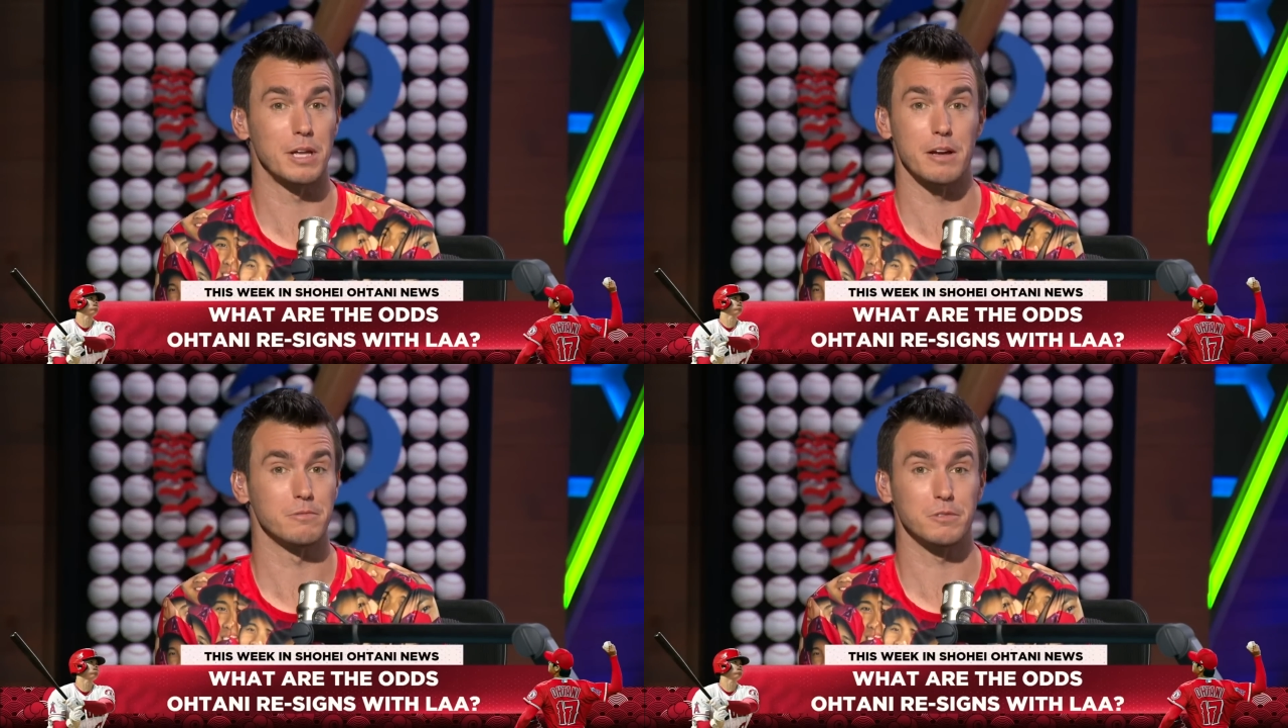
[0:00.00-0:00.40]
The,
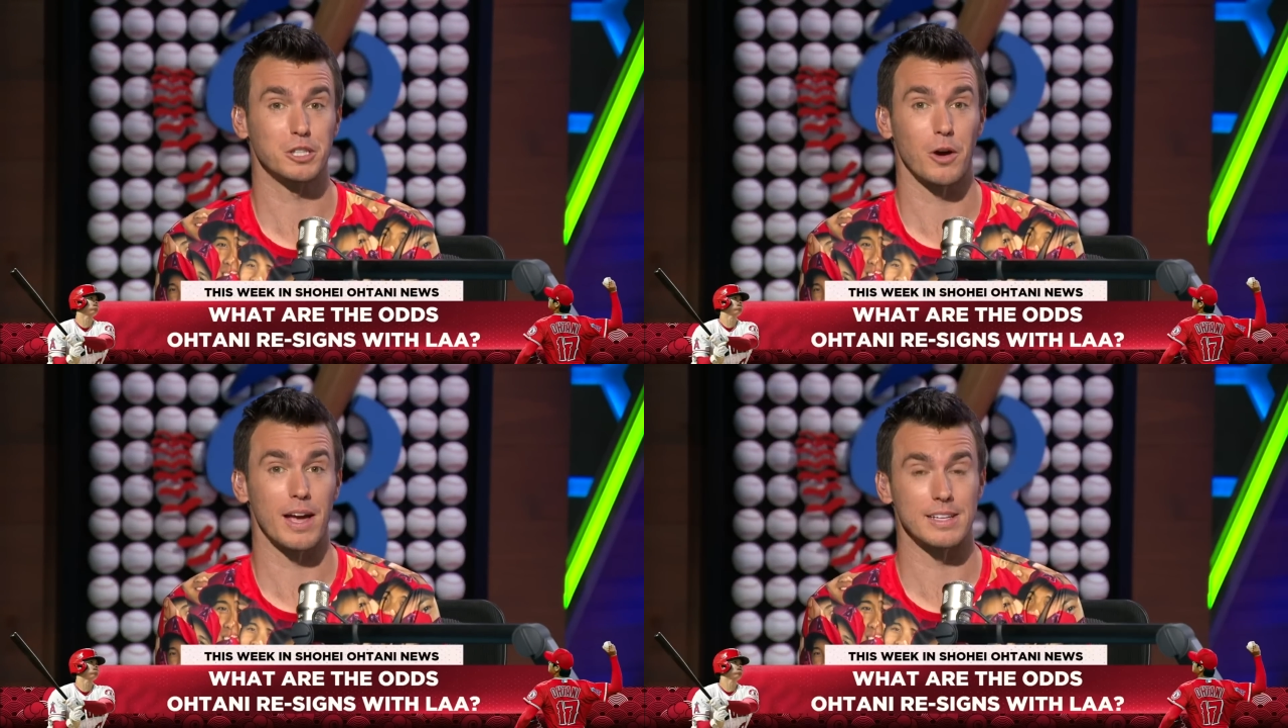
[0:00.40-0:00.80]
yeah.
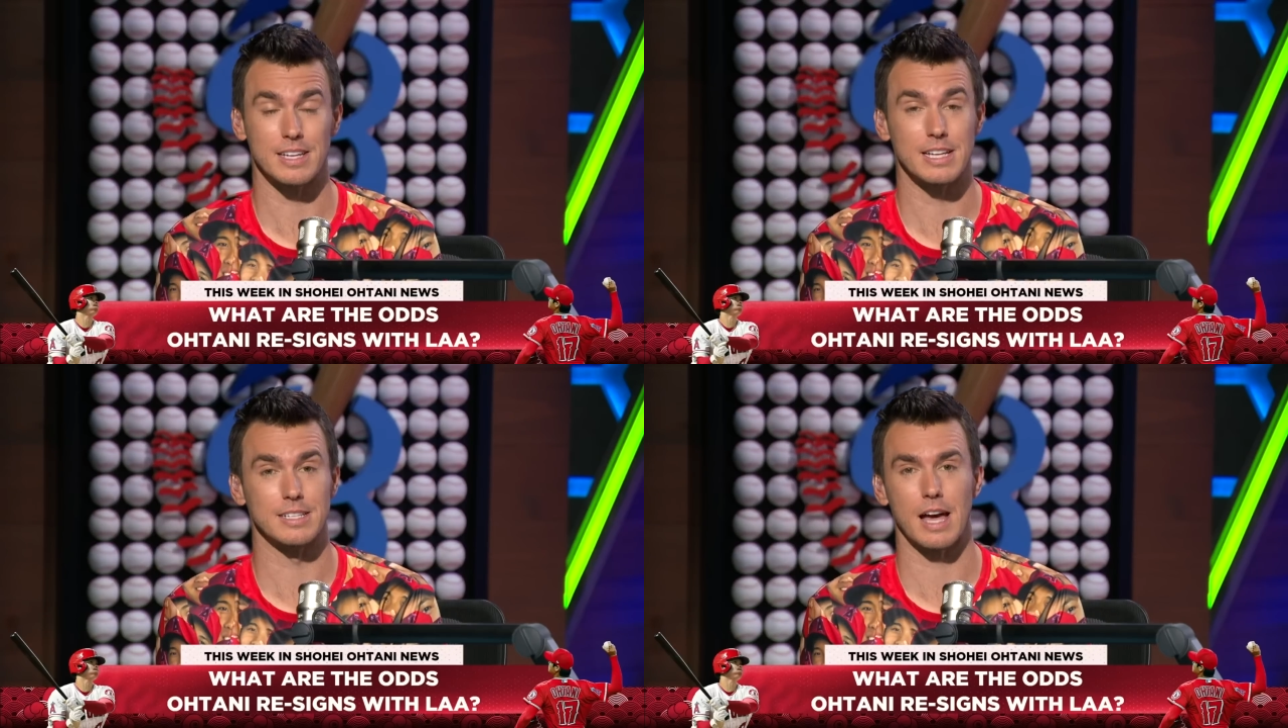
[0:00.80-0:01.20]
Shohei,
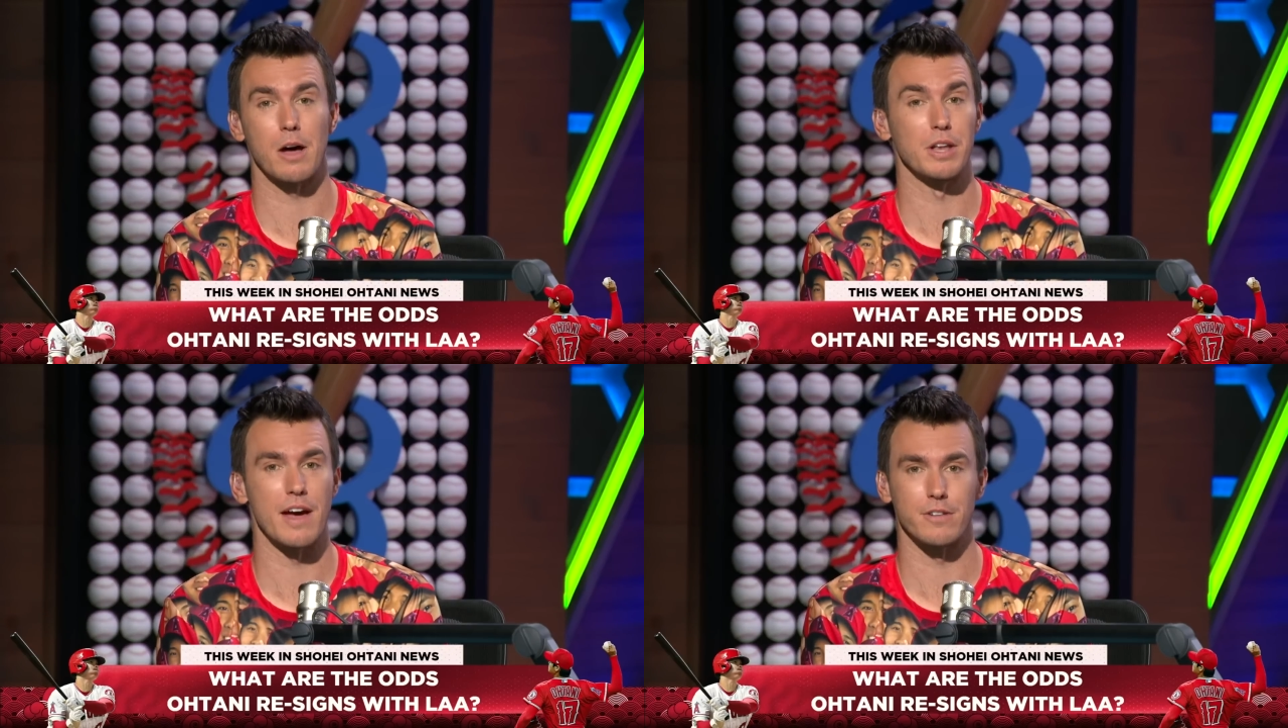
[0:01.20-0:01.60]
he's,
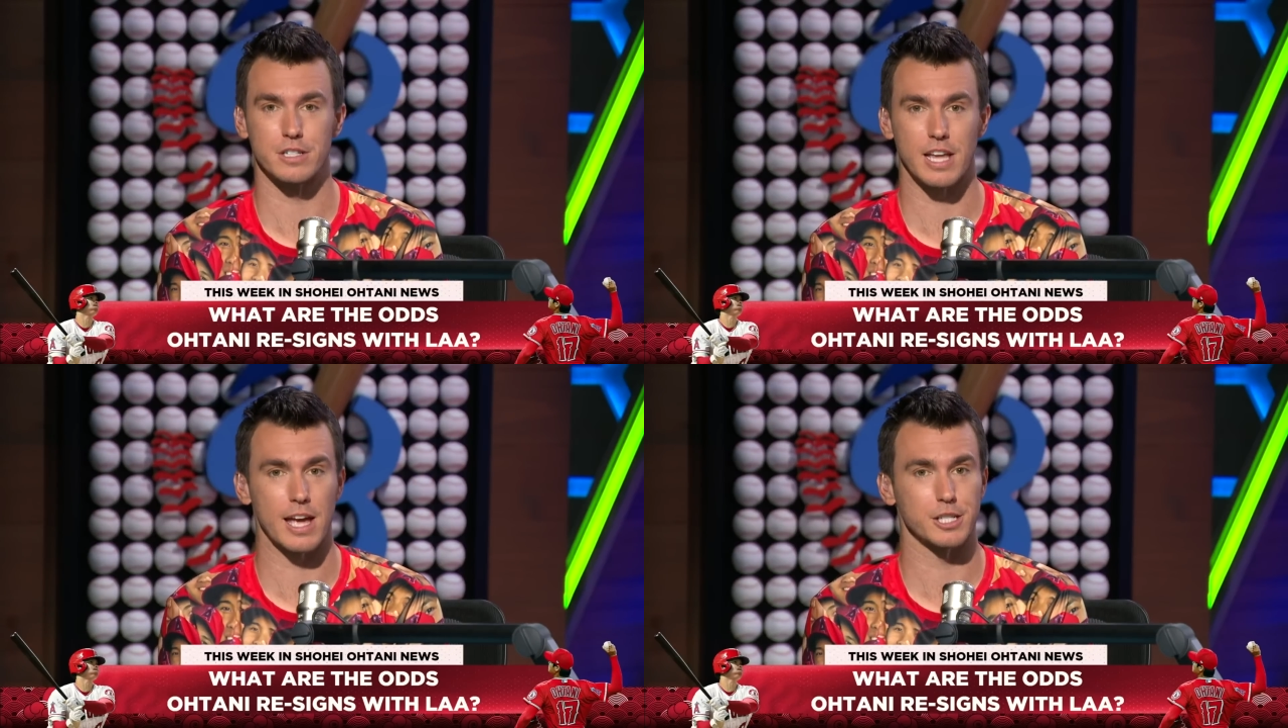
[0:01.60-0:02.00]
I'll never
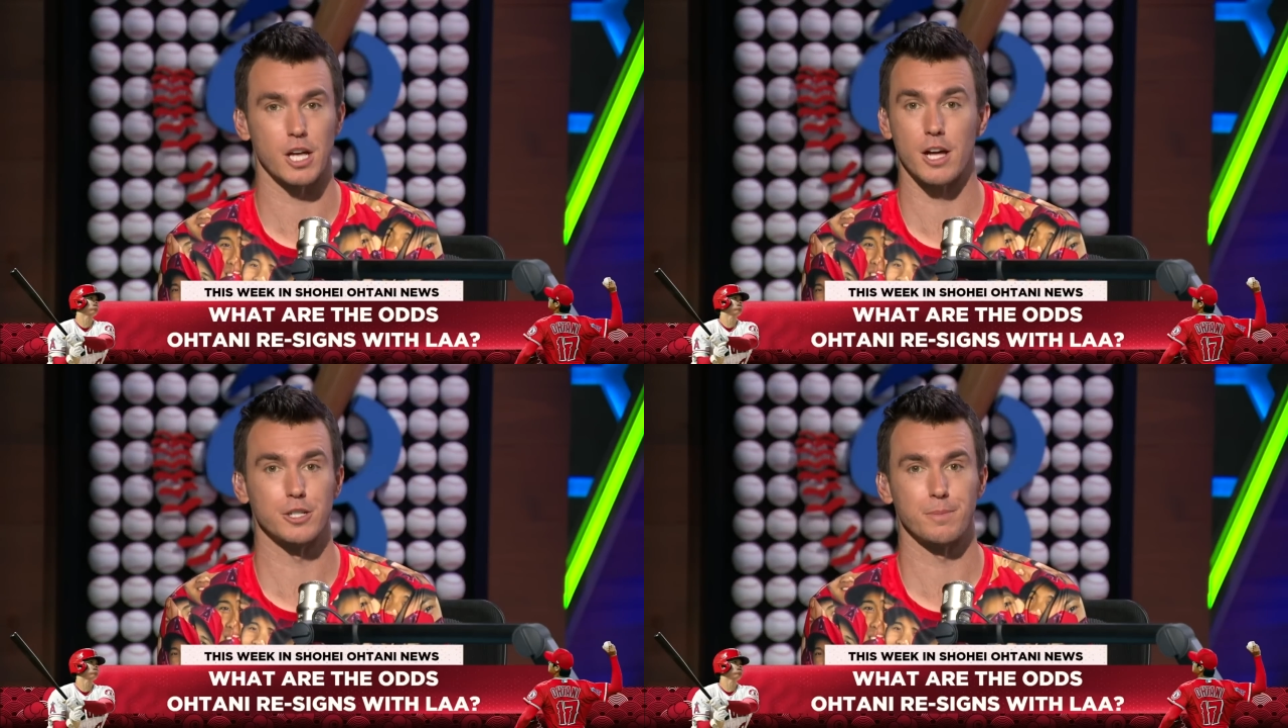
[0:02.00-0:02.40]
say it's
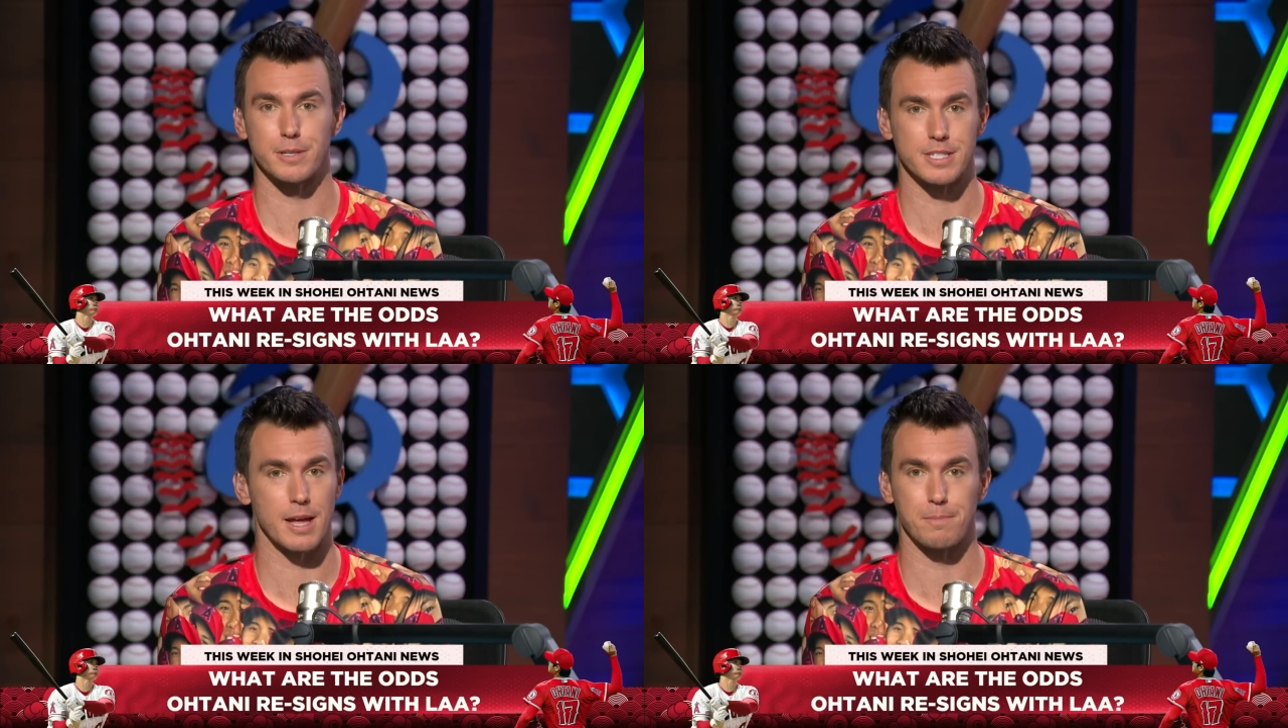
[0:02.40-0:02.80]

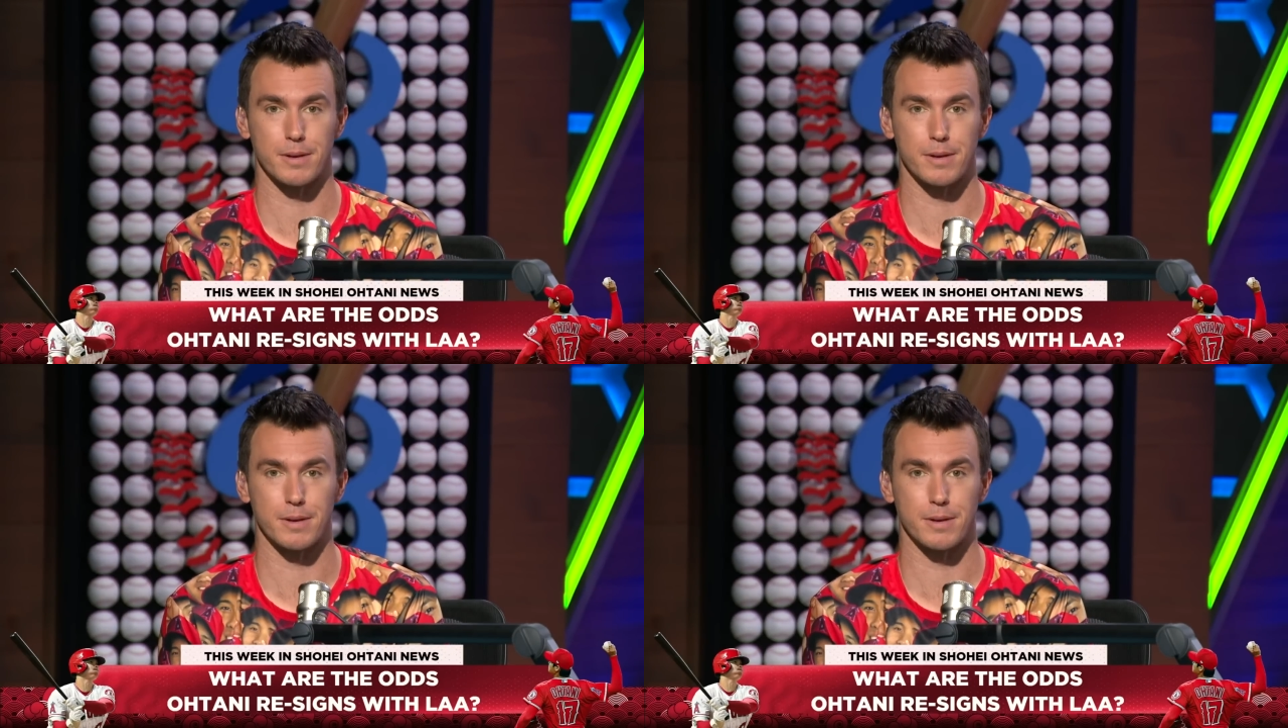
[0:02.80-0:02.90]
100%,